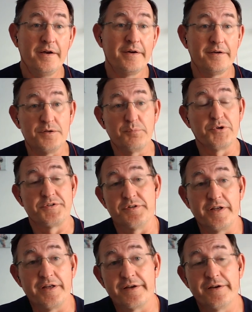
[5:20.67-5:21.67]
you put your
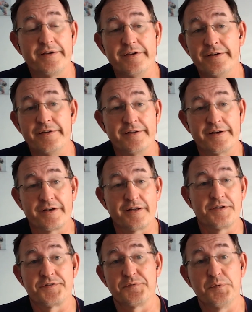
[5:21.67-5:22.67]
data in like an
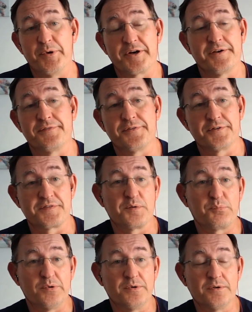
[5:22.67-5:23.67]
S3 bucket, for
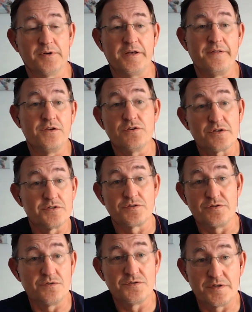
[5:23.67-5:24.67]
example, and then you could just
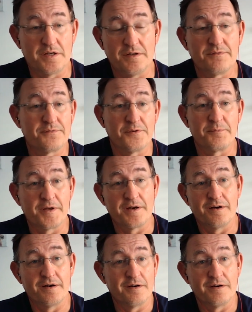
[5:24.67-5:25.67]
use it from
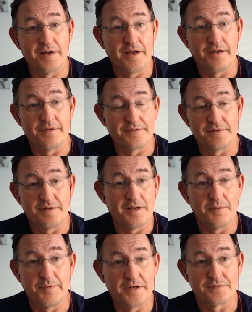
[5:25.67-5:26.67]
there as a
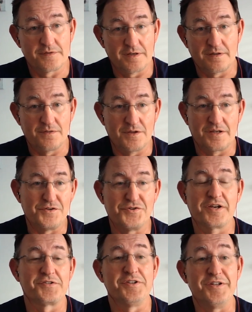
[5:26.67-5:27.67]
database. Like
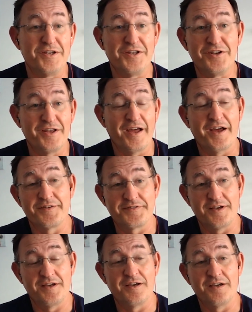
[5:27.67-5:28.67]
ingestion in as
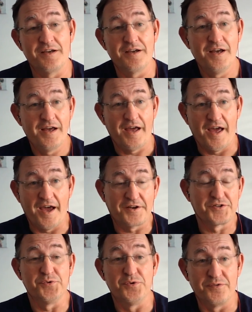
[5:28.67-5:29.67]
a
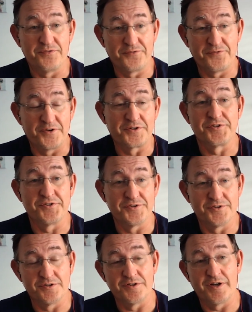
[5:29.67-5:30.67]
actual
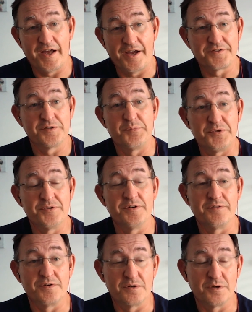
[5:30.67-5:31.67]
functional attribute of
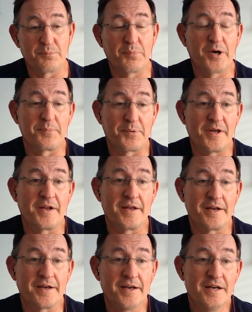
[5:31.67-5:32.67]
your
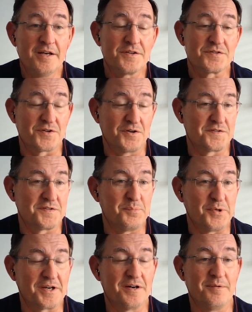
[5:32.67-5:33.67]
pipelining starts to
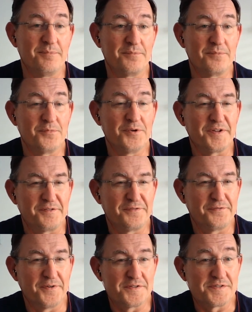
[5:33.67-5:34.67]
become really
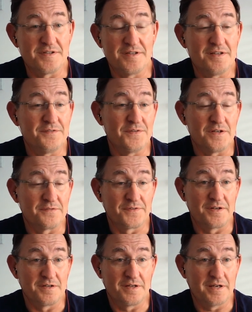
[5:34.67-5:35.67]
fuzzy, even if
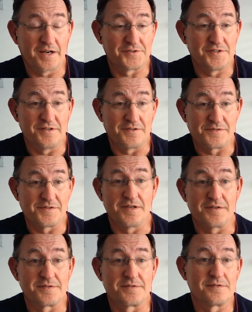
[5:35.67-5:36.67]
it actually
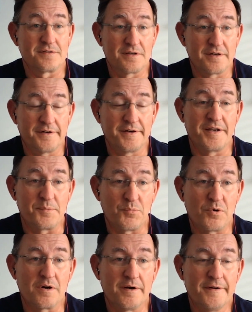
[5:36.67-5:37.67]
exists
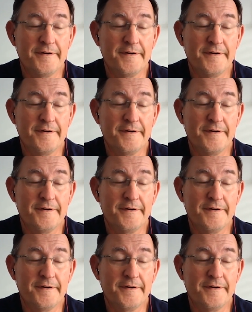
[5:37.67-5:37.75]
anymore.